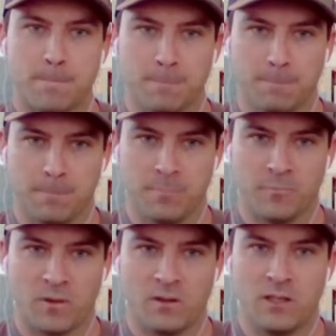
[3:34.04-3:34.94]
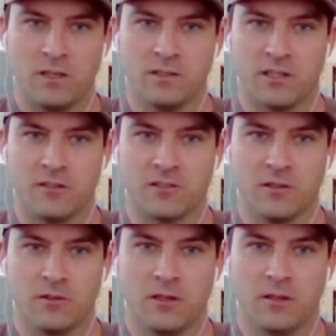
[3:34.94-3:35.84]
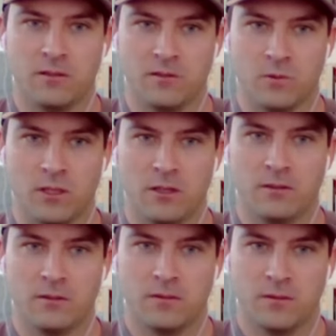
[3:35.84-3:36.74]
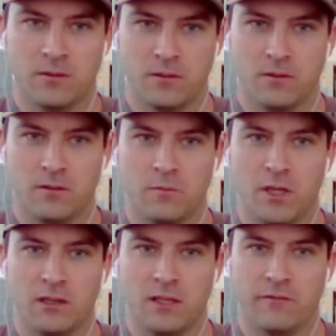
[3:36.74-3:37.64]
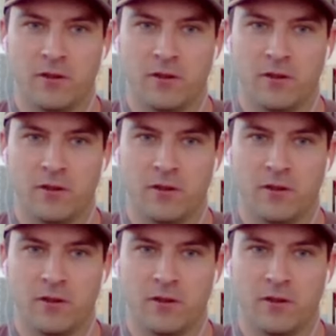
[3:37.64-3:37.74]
Mm-hmm. I think it in Sarasota is where it made landfall.